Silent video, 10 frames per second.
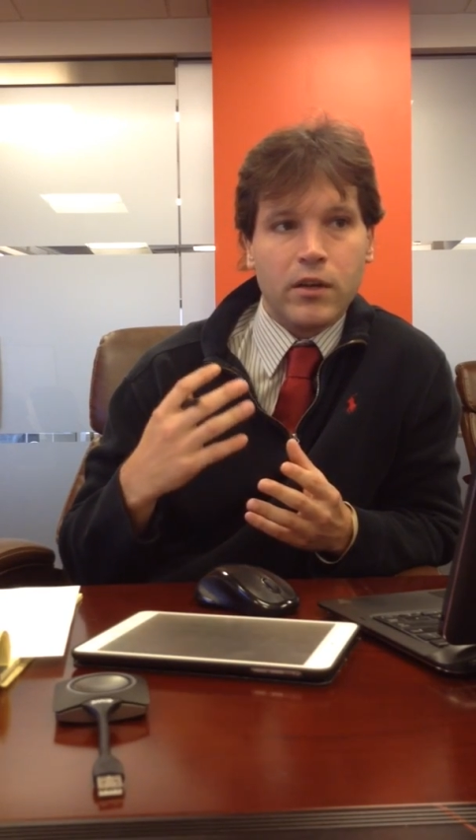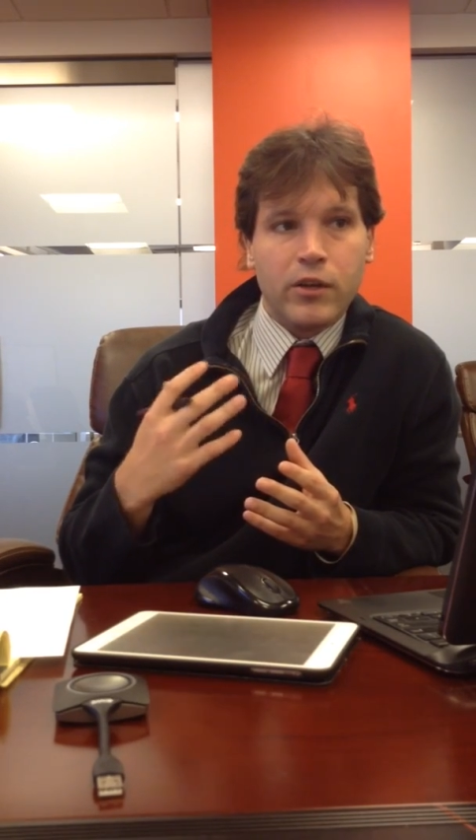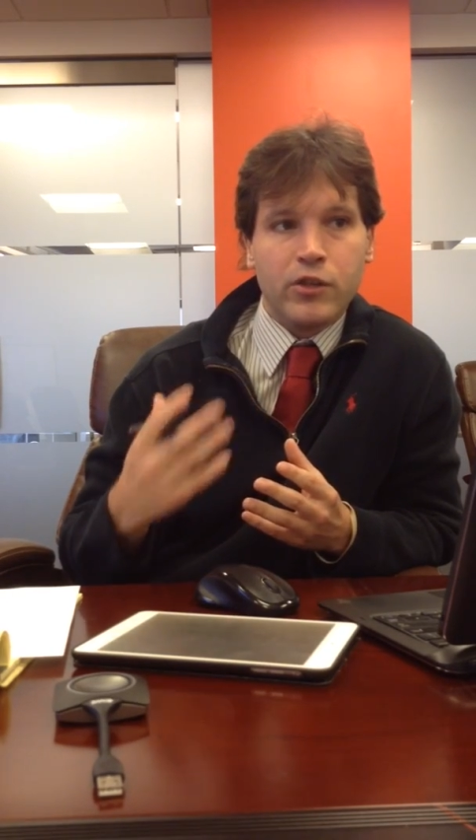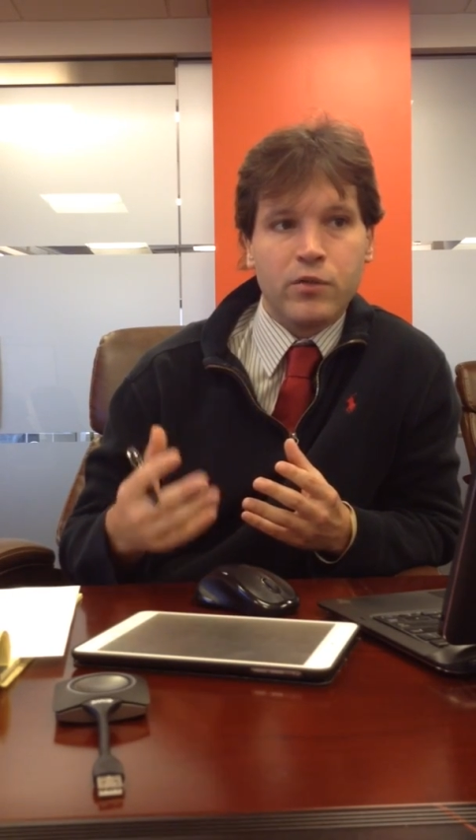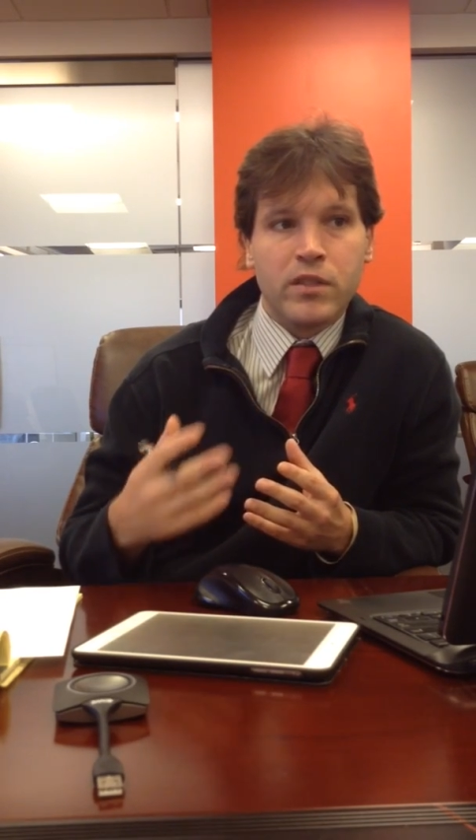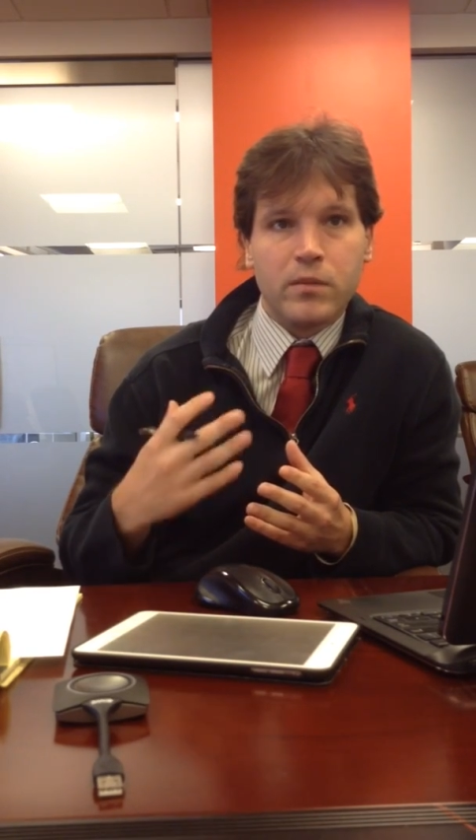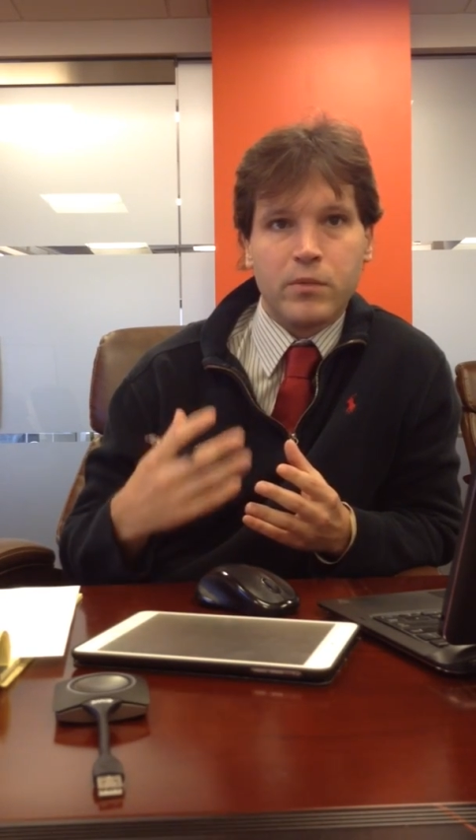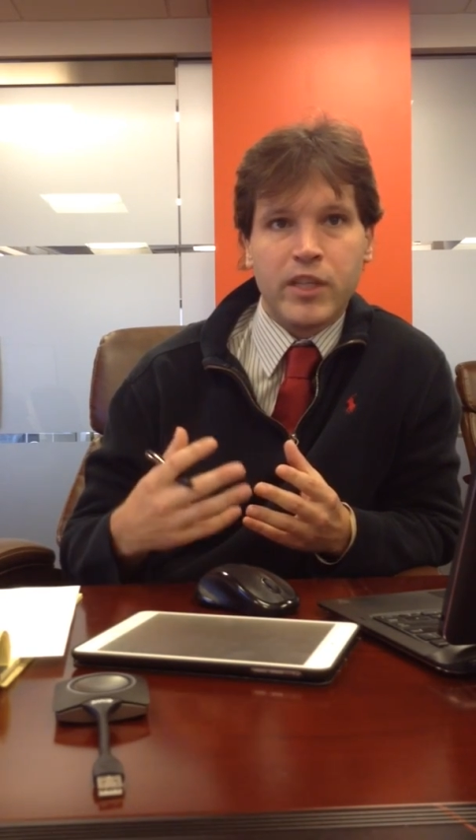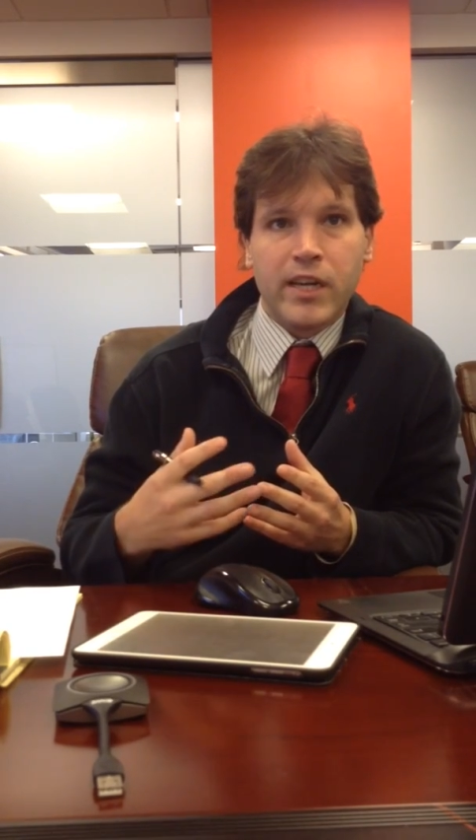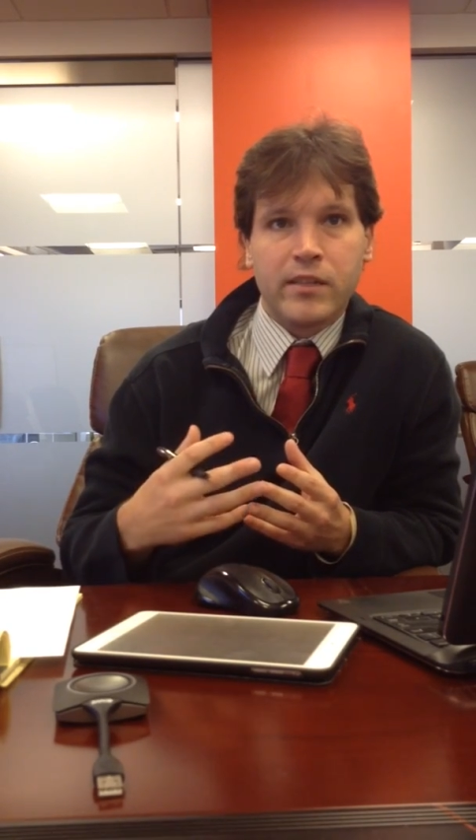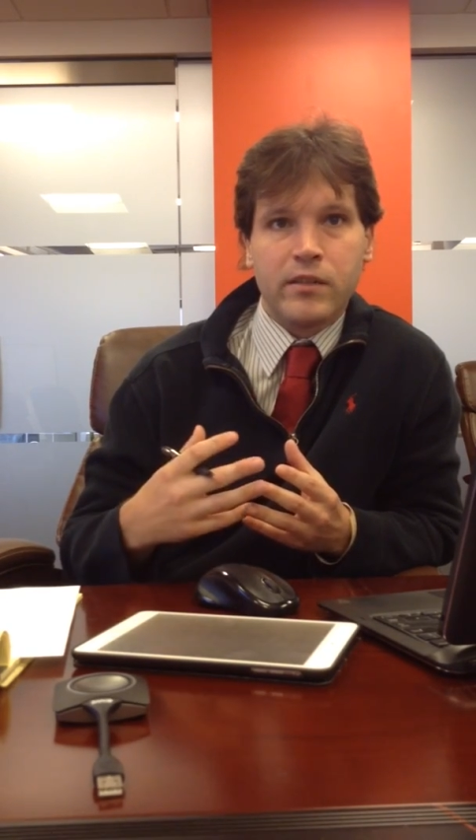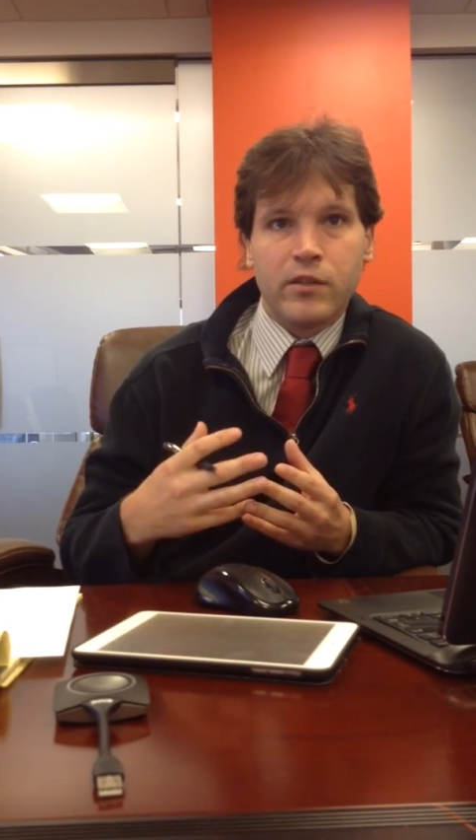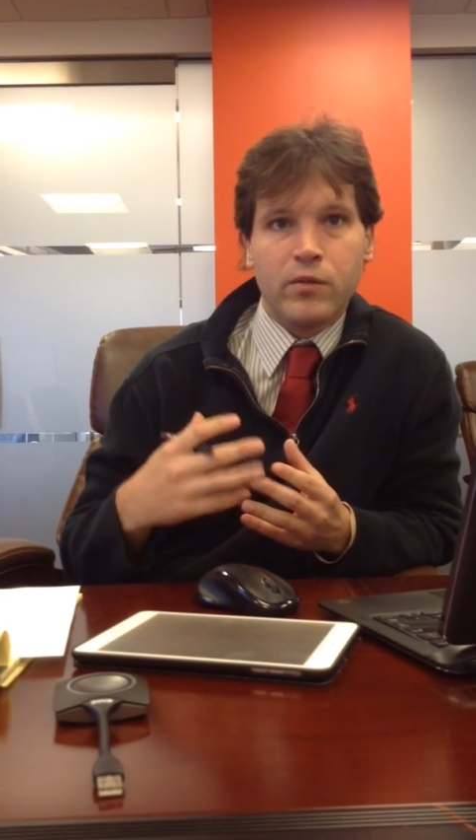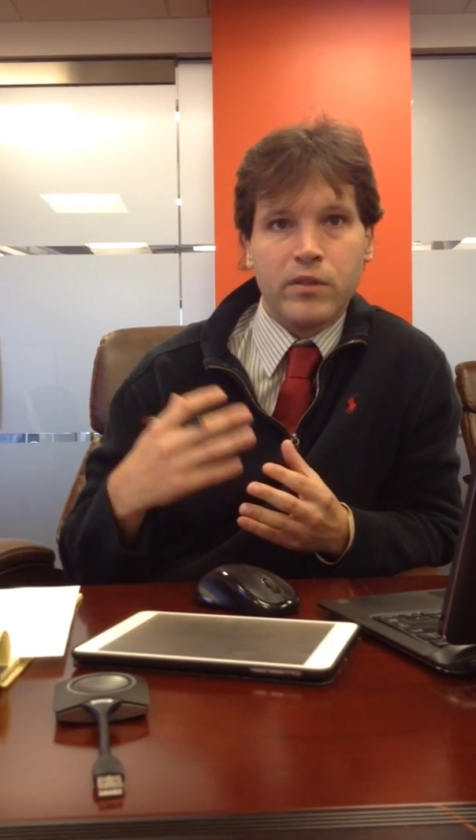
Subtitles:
are you subjected to?